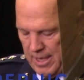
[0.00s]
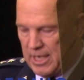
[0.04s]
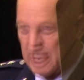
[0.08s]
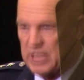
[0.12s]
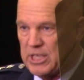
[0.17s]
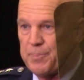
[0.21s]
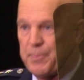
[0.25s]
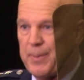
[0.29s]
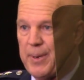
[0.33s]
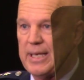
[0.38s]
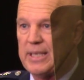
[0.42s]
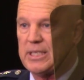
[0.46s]

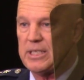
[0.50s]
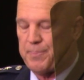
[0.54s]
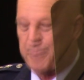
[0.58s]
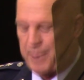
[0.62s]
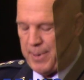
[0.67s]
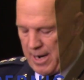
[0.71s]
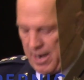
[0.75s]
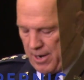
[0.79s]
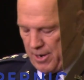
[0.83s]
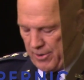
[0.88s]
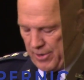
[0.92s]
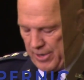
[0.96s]
Space
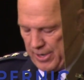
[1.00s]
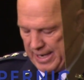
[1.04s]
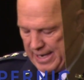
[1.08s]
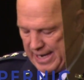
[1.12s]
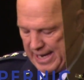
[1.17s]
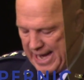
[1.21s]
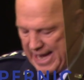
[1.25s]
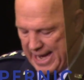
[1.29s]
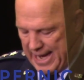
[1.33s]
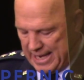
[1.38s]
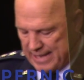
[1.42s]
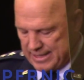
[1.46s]
power
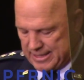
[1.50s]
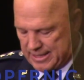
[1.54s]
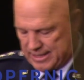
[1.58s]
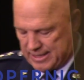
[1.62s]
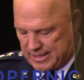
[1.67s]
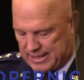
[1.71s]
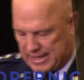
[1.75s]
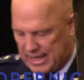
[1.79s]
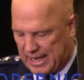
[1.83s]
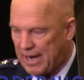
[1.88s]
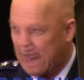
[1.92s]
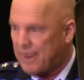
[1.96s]

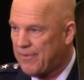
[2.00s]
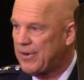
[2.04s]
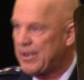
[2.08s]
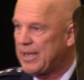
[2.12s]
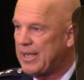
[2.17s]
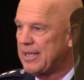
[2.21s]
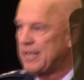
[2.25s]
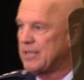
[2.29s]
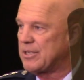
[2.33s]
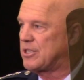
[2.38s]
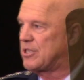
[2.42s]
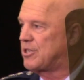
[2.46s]
enhances every
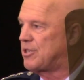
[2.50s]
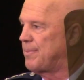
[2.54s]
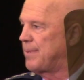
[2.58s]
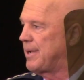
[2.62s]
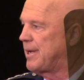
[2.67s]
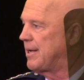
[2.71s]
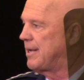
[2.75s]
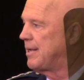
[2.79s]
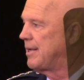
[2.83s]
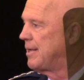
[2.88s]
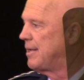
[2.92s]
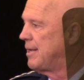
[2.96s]

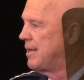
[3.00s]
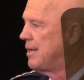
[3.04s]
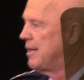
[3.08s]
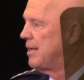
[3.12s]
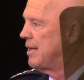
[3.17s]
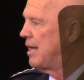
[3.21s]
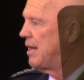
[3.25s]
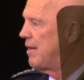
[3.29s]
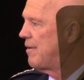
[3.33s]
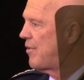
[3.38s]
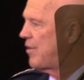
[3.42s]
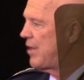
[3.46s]
instrument
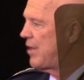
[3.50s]
of